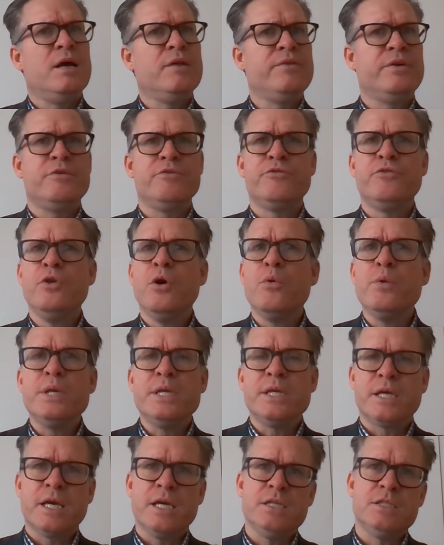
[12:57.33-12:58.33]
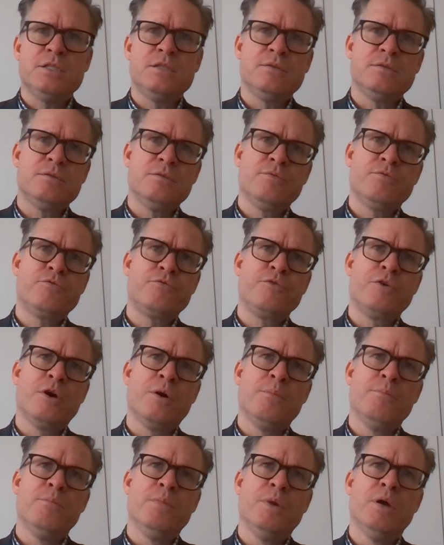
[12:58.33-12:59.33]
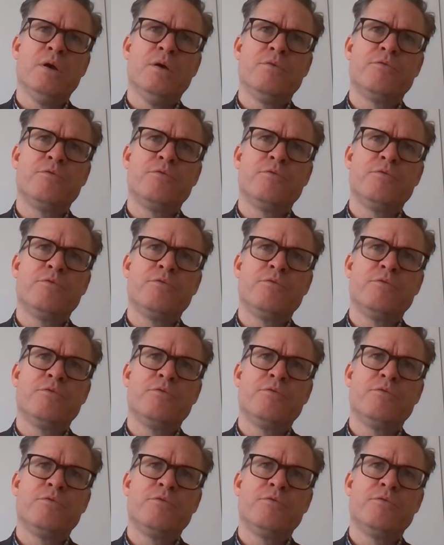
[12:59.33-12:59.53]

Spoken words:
there is no indication from